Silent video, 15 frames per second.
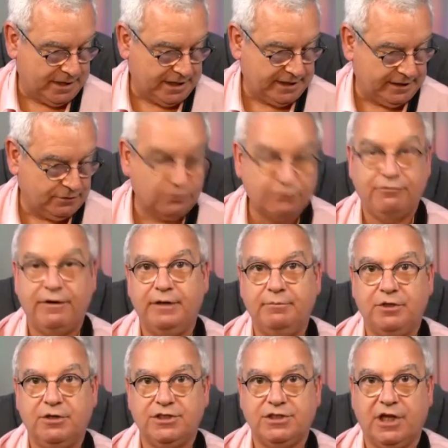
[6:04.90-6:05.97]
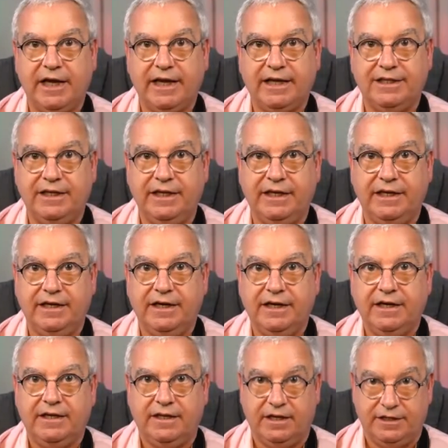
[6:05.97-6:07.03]
and it looked very much like the
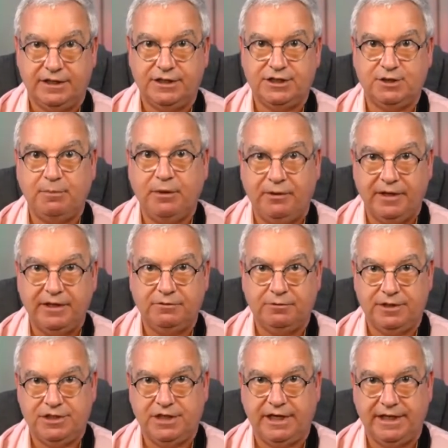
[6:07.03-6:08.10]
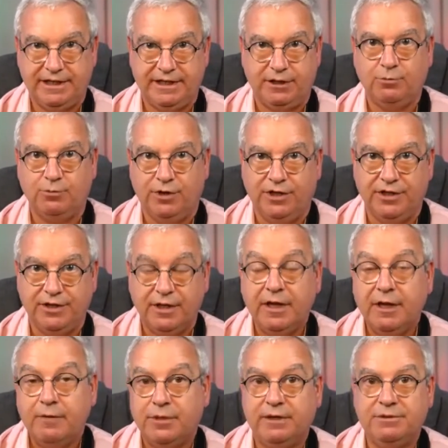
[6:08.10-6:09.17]
uh, the spirit, which I ended up with,
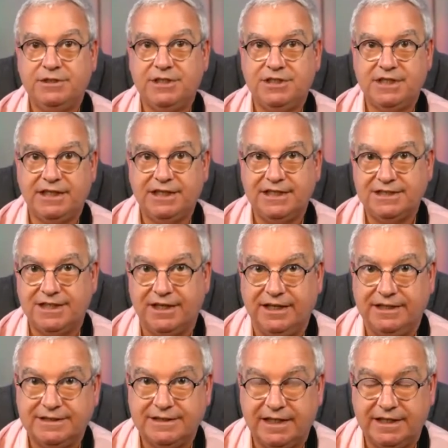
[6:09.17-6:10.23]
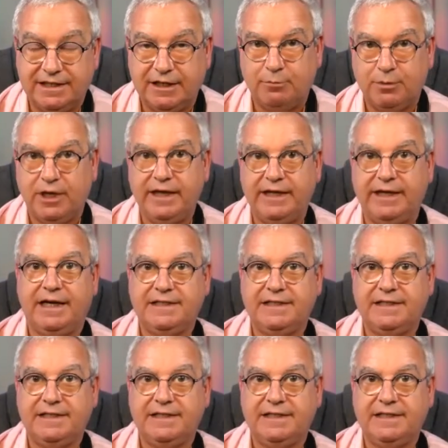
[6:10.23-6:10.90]
but it was a tenor size, and I played it.